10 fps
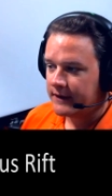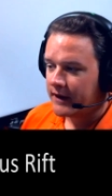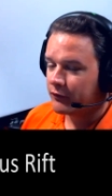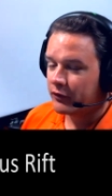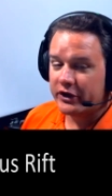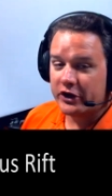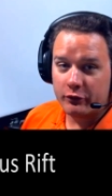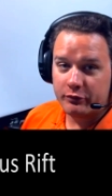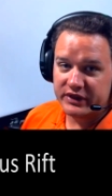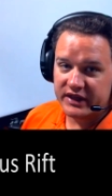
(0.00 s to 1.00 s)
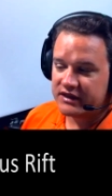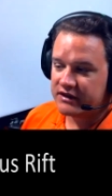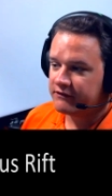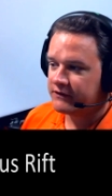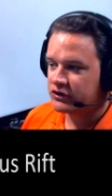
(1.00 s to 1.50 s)
I'm really hoping that the
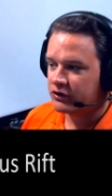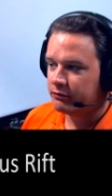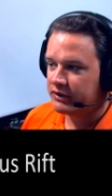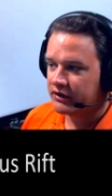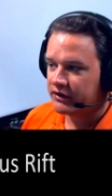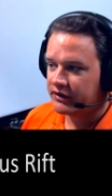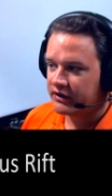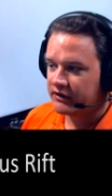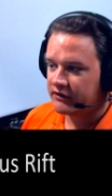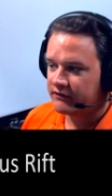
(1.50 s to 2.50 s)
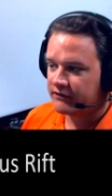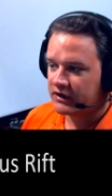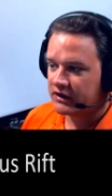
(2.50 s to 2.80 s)
official build of